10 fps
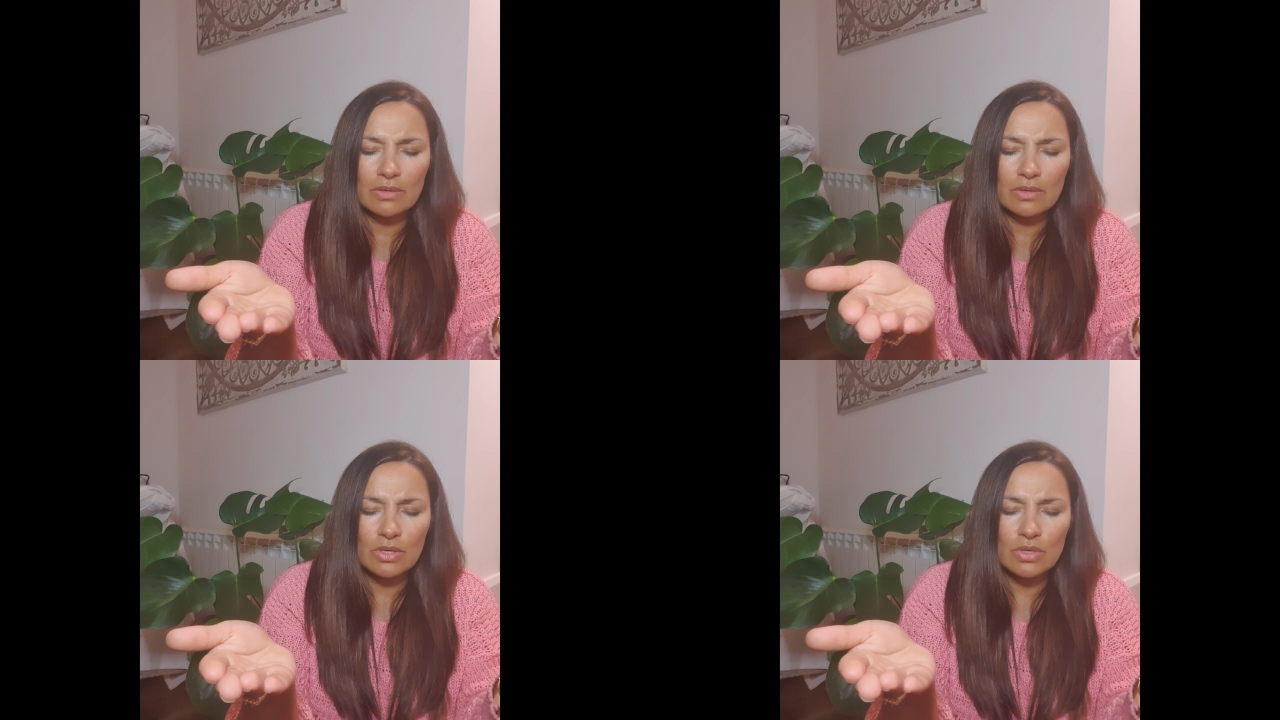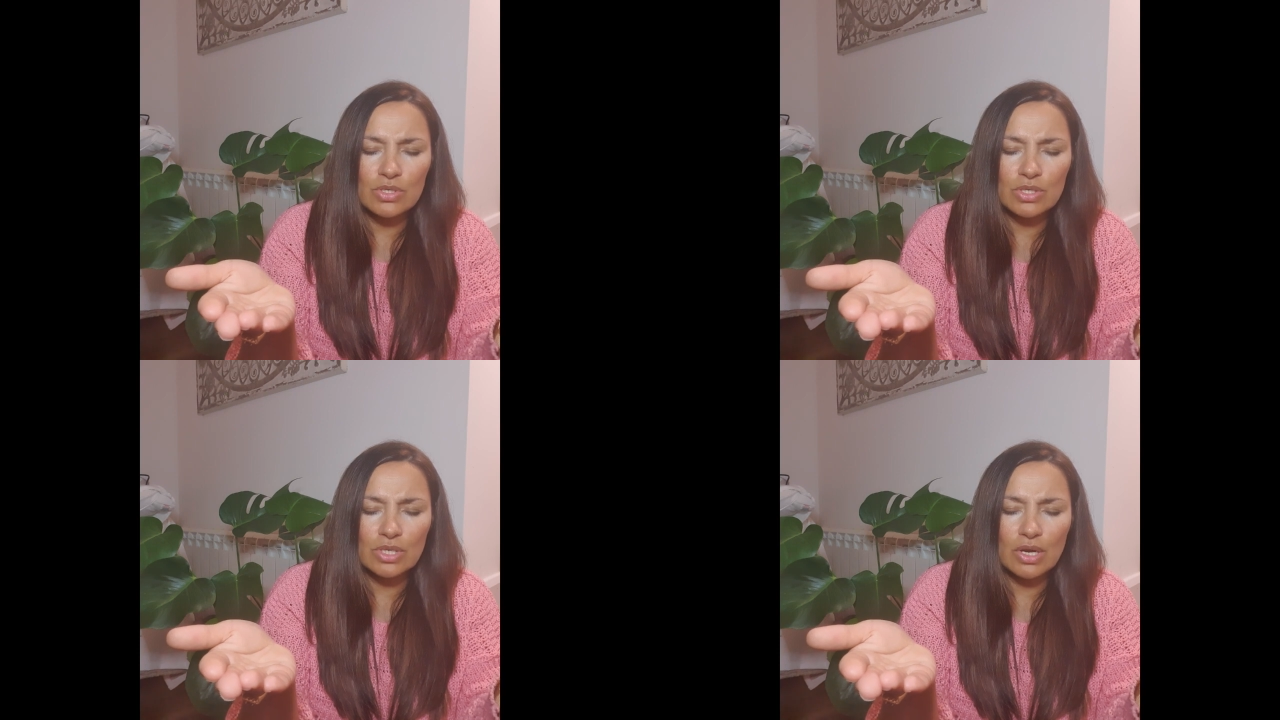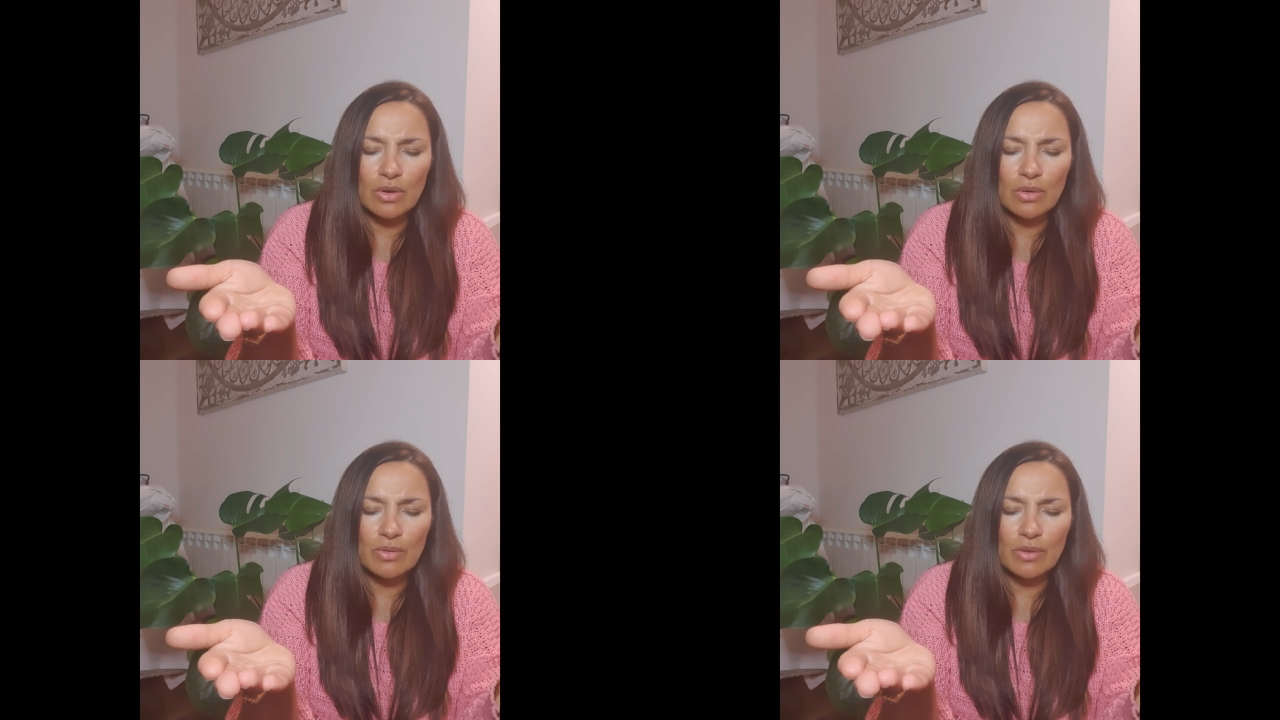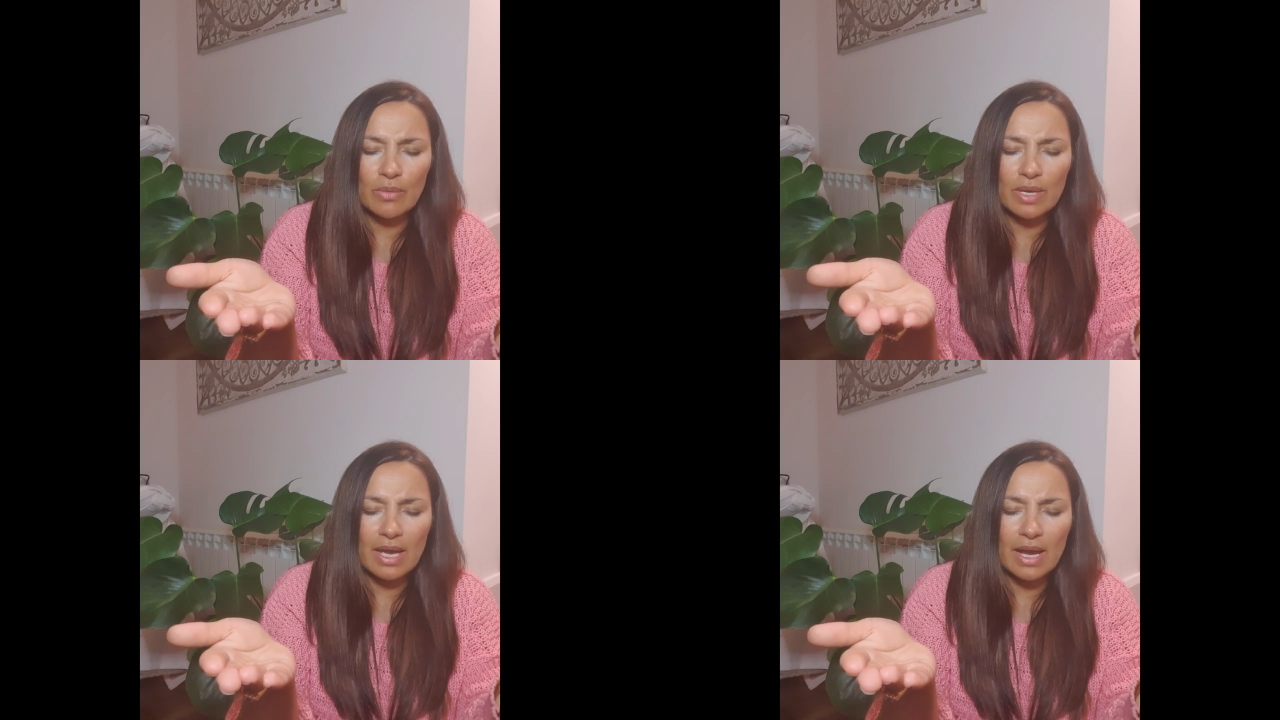You should know that
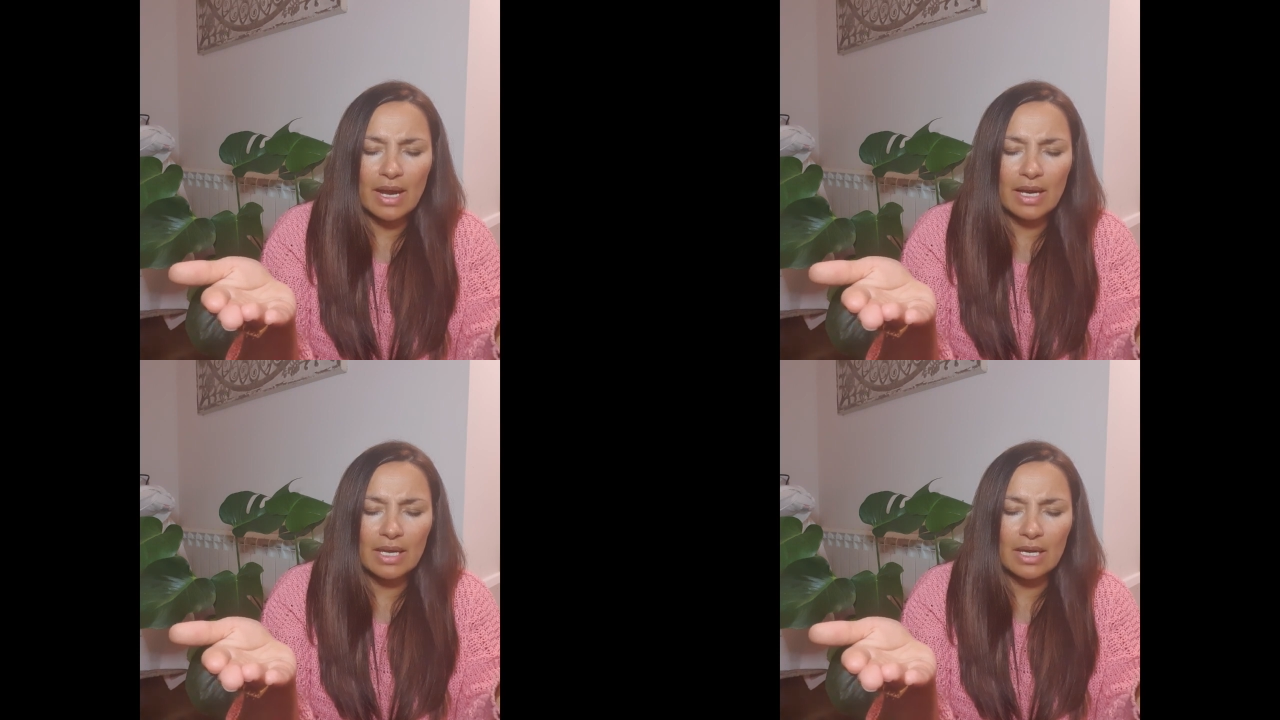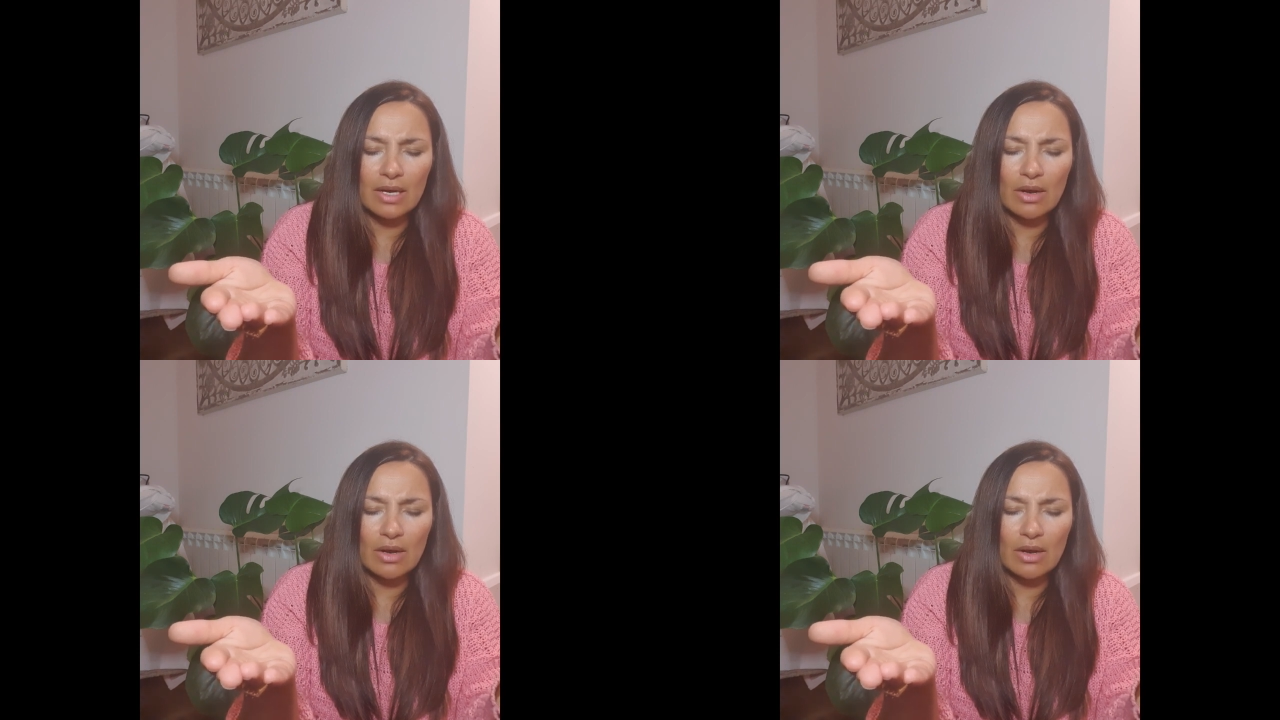we are here